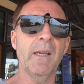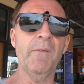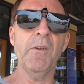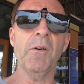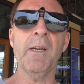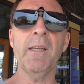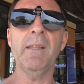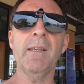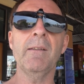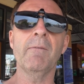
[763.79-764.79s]
if you've got
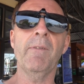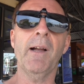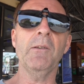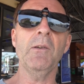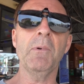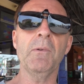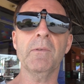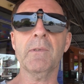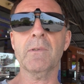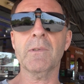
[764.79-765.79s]
anything valuable,
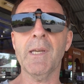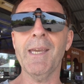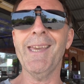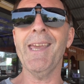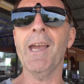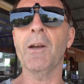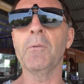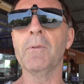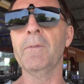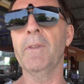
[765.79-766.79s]
take it
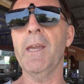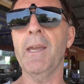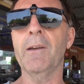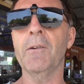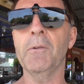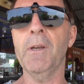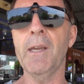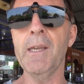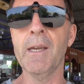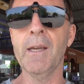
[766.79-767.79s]
out of there, okay?